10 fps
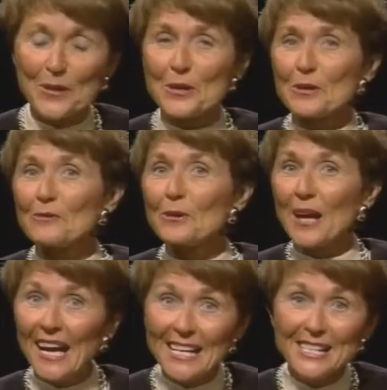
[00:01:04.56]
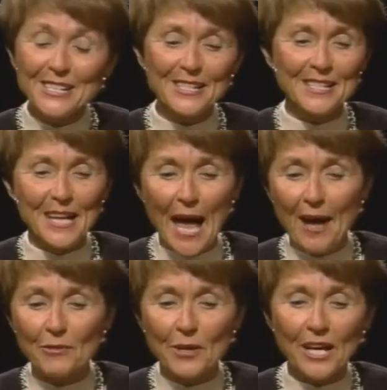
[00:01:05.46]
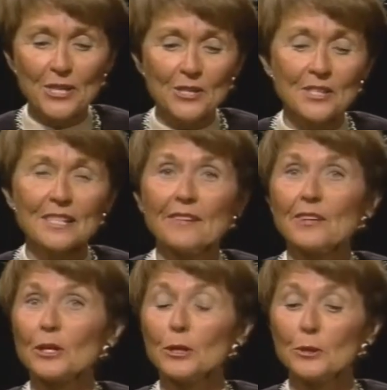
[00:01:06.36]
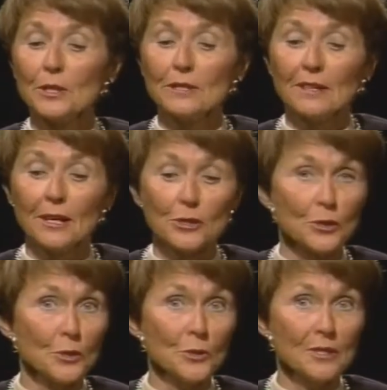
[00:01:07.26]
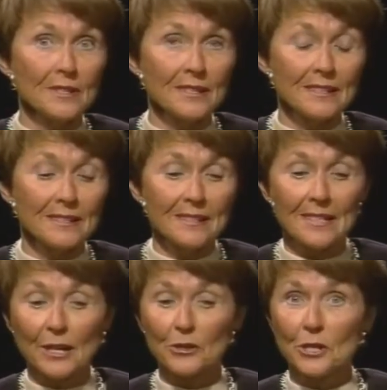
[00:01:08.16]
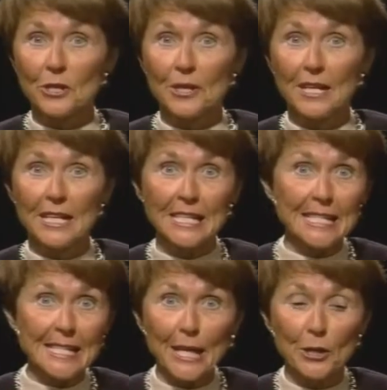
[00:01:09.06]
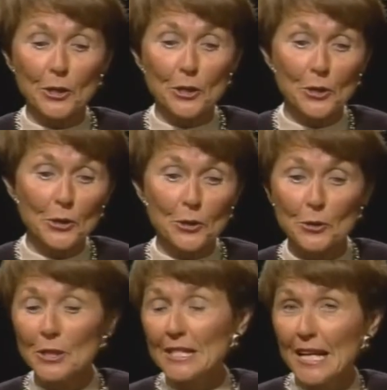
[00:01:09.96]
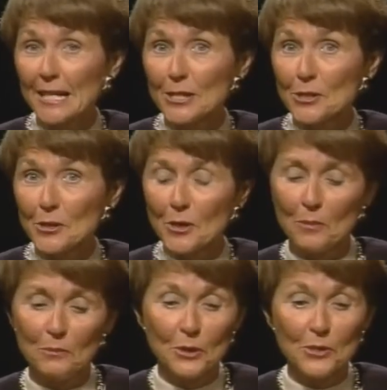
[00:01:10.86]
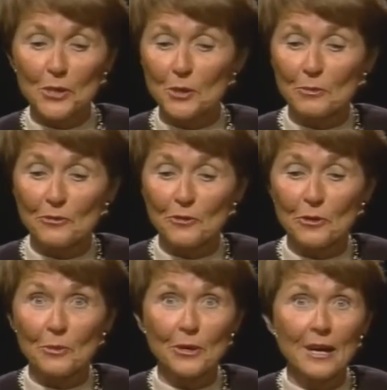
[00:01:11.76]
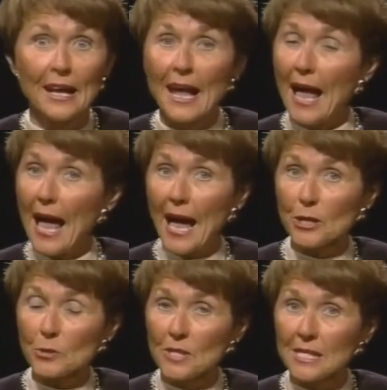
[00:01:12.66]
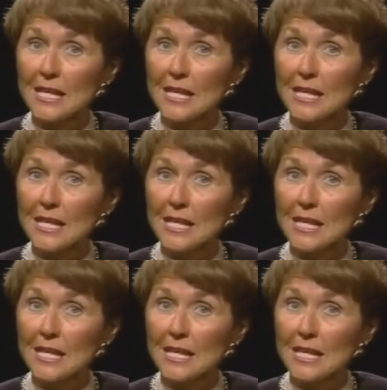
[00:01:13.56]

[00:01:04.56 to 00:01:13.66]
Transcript: Her vocations and avocations have included student, secretary, singer, hula dancer, musical performer, actress,